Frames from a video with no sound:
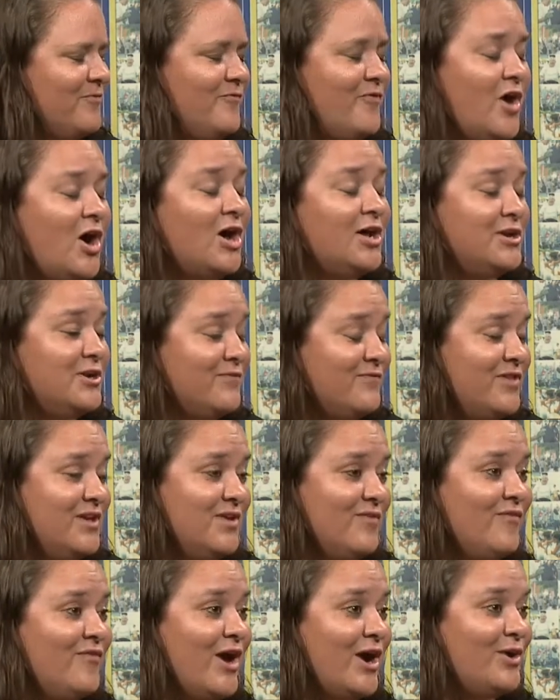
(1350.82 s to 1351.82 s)
fond of
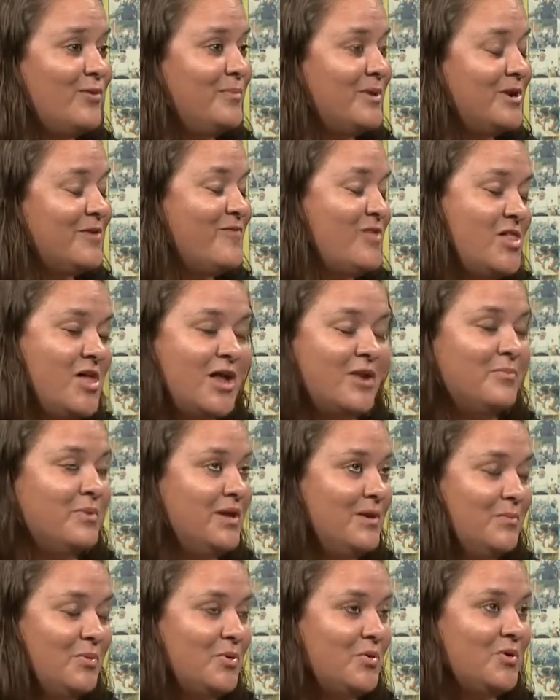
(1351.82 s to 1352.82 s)
the environment of a lot of
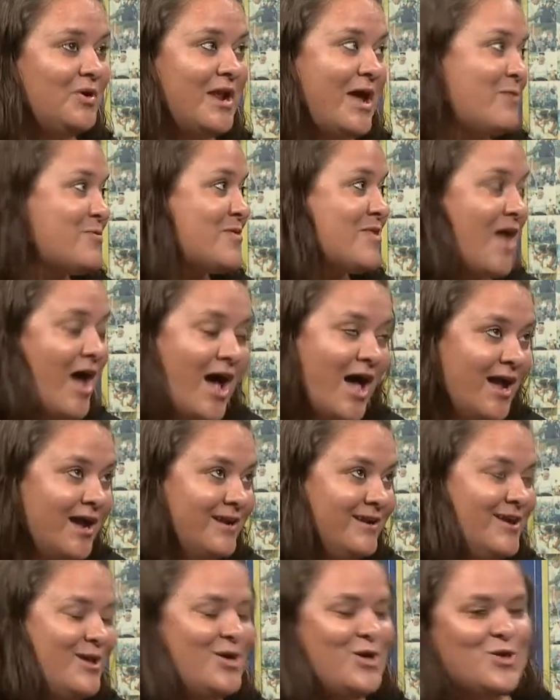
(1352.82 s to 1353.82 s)
people and
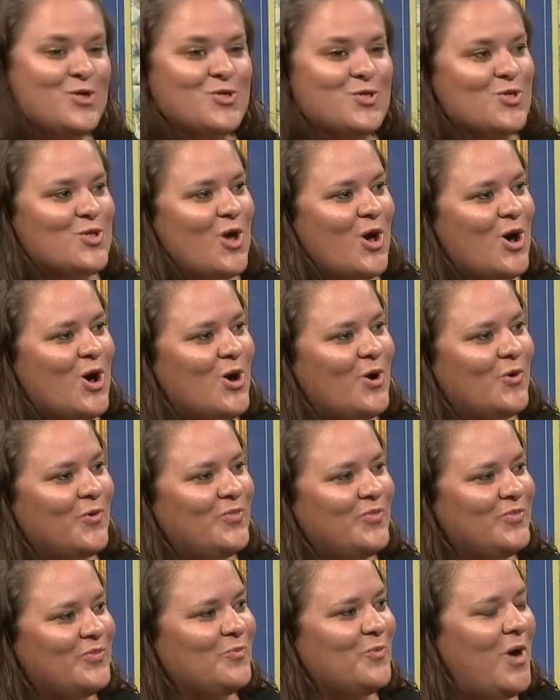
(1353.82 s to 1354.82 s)
outside.
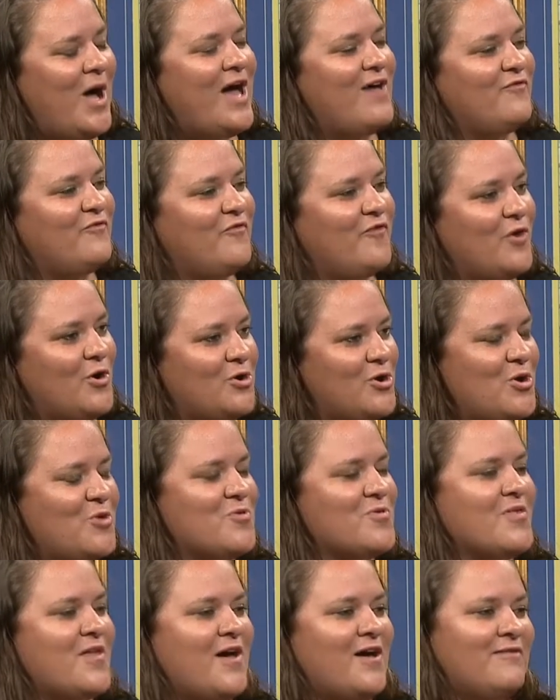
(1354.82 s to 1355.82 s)
So we'll have
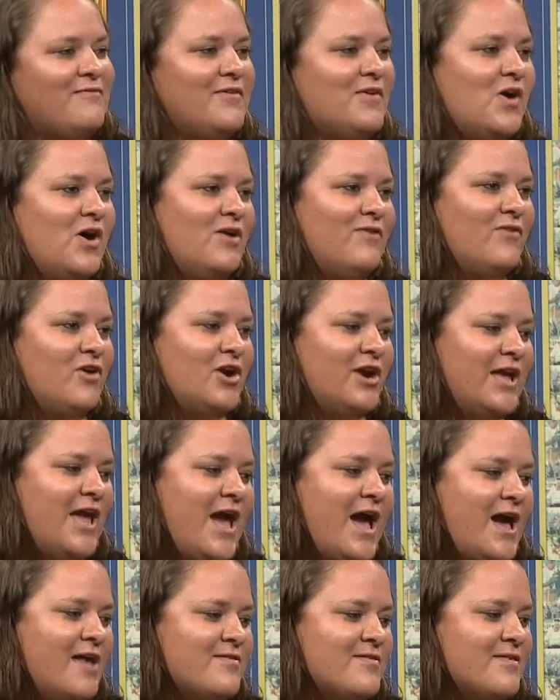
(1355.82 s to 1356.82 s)
photos of our
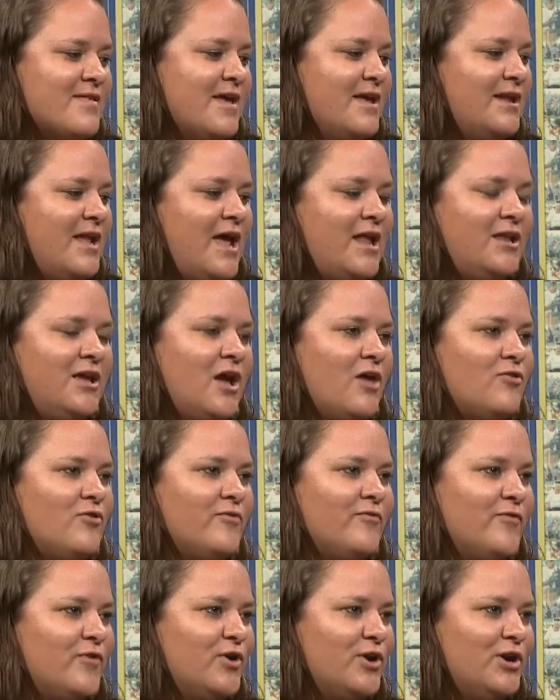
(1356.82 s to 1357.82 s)
cats and any
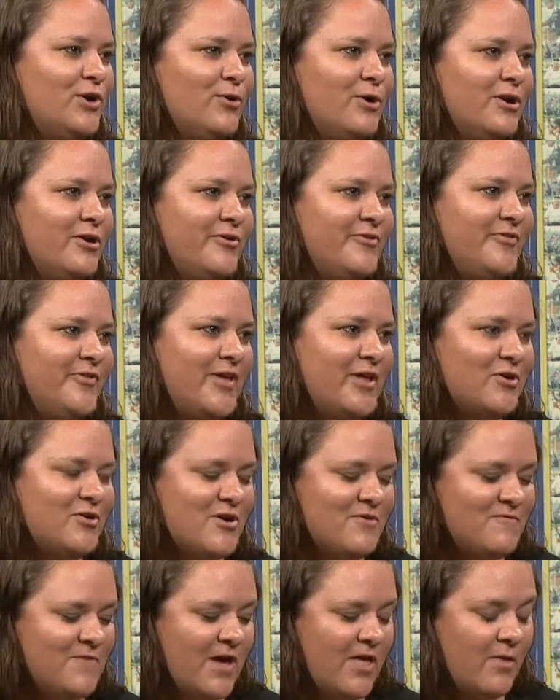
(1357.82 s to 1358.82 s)
other furry critters that
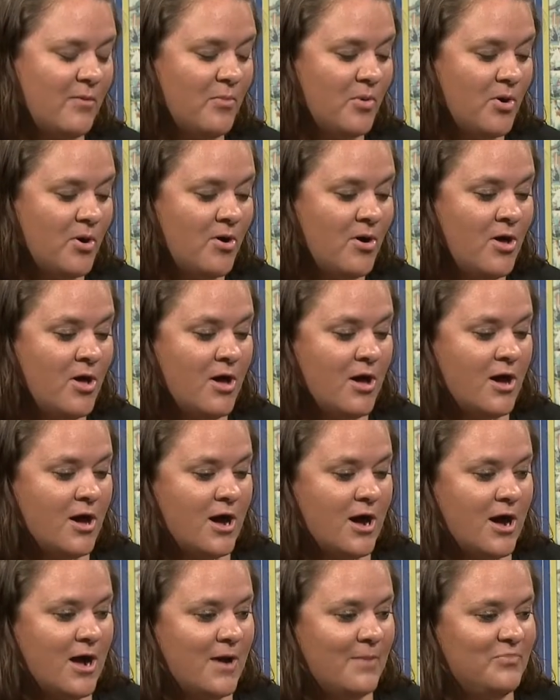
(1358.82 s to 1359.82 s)
are available.
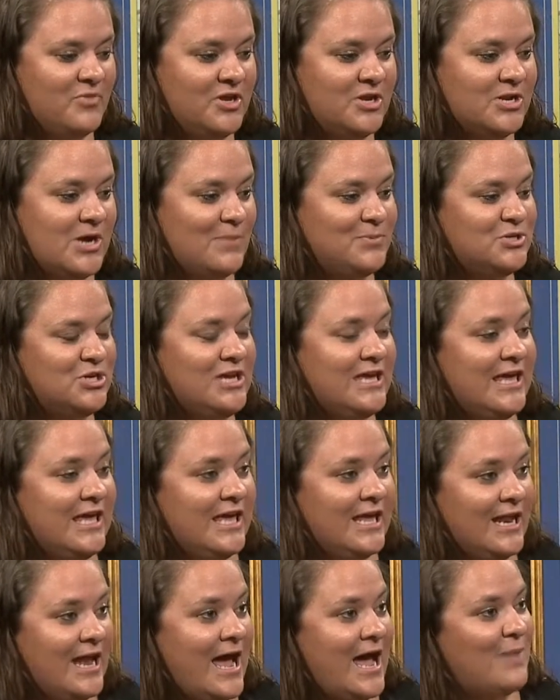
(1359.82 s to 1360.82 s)
The adoption
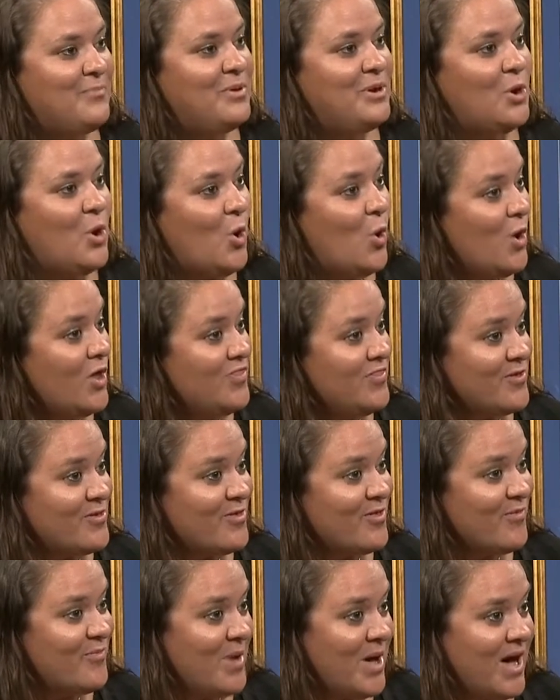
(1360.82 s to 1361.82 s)
can't happen on the
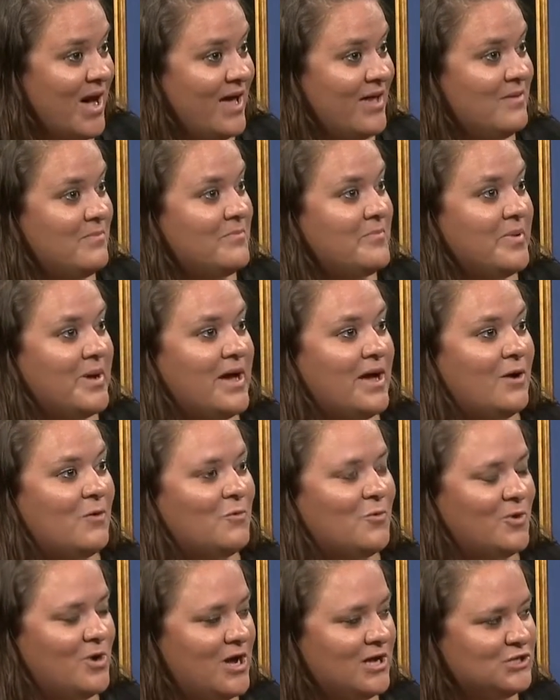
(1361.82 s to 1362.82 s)
spot, but
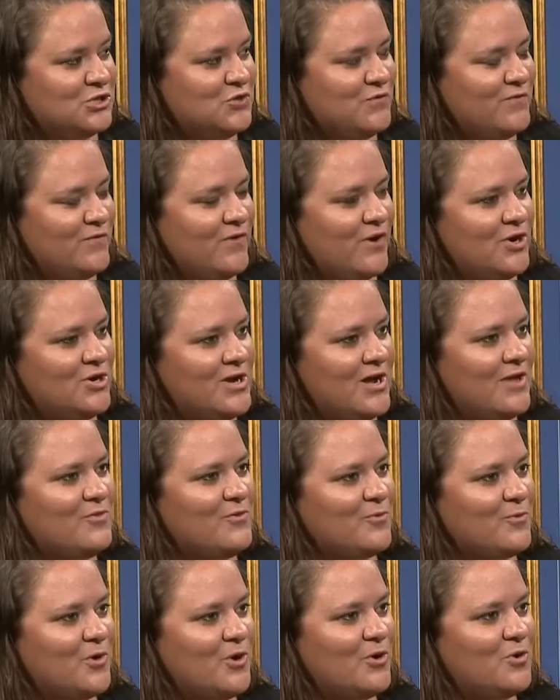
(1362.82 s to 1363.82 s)
we're not too far down
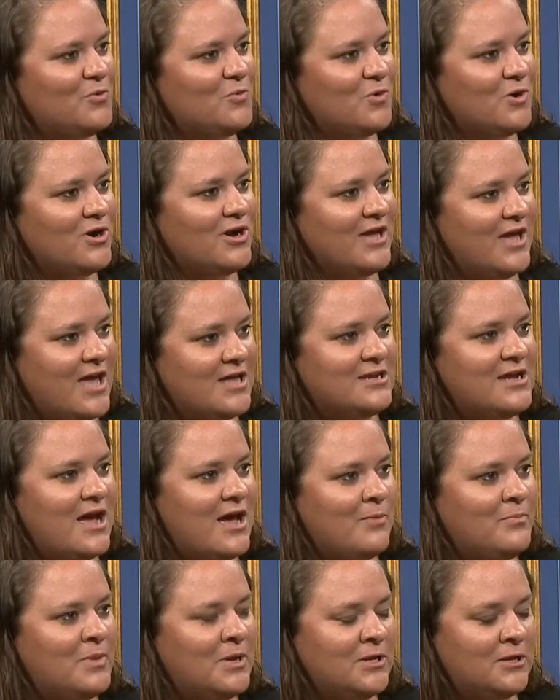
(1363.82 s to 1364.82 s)
the road where it can
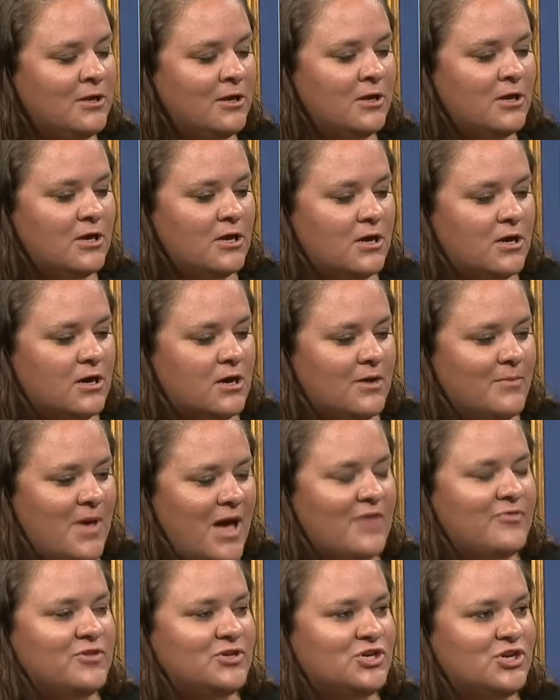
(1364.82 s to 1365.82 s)
happen
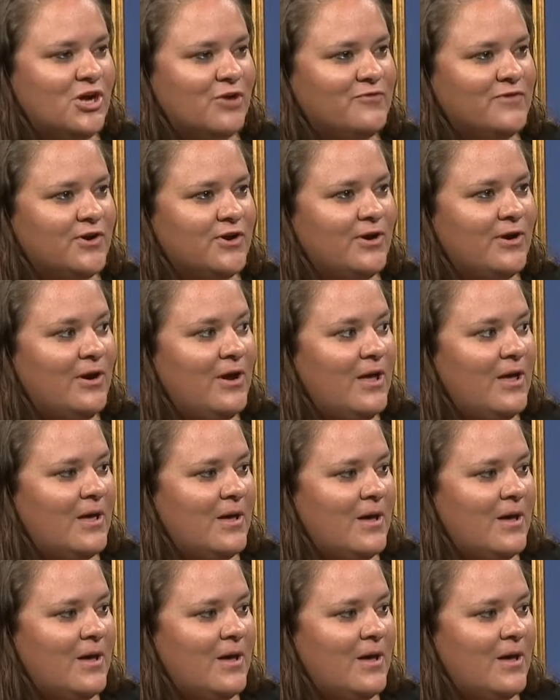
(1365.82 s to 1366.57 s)
at the shelter.